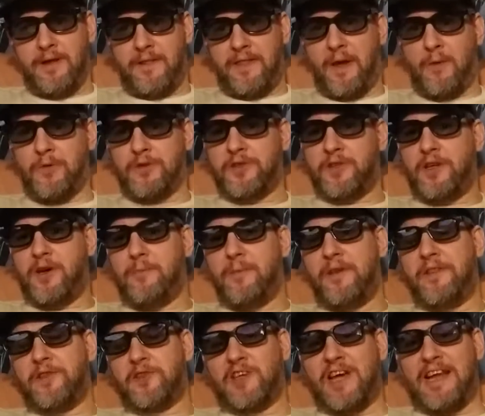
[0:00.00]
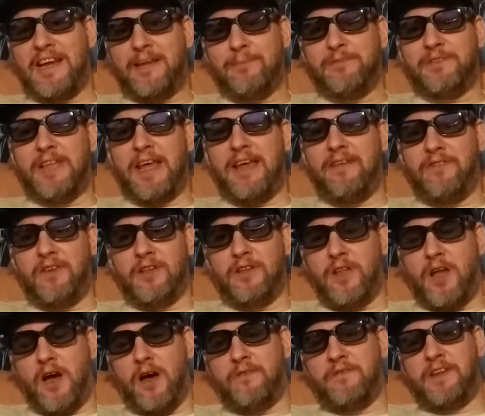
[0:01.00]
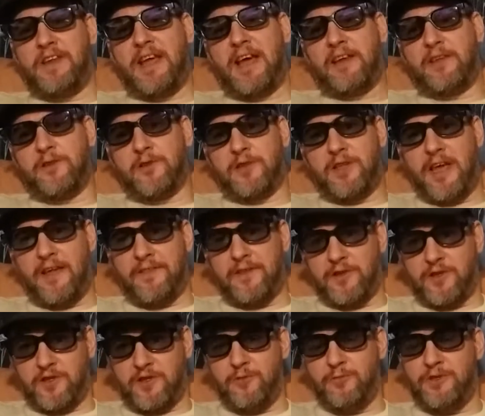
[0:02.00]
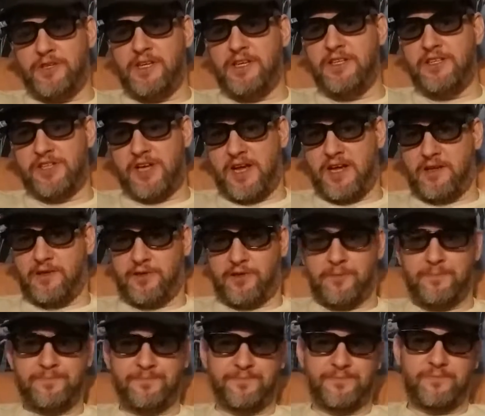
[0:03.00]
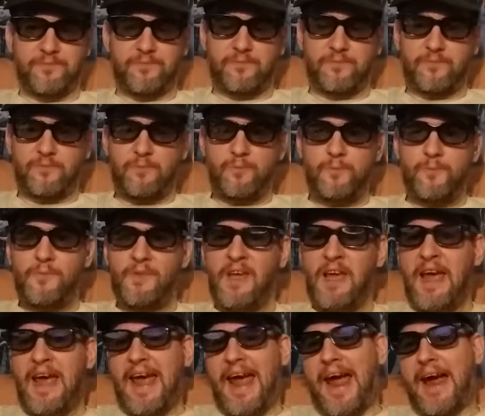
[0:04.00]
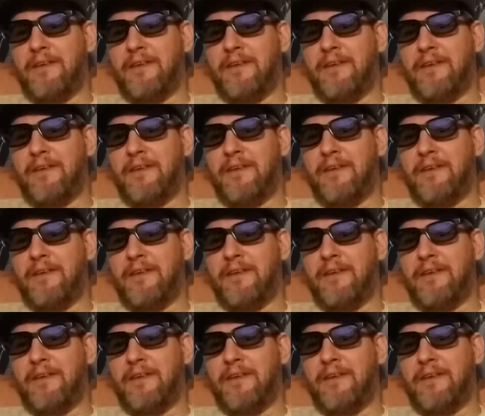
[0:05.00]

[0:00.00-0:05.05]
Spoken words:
that was done by this guy named Davey Love, and he had these two DJs.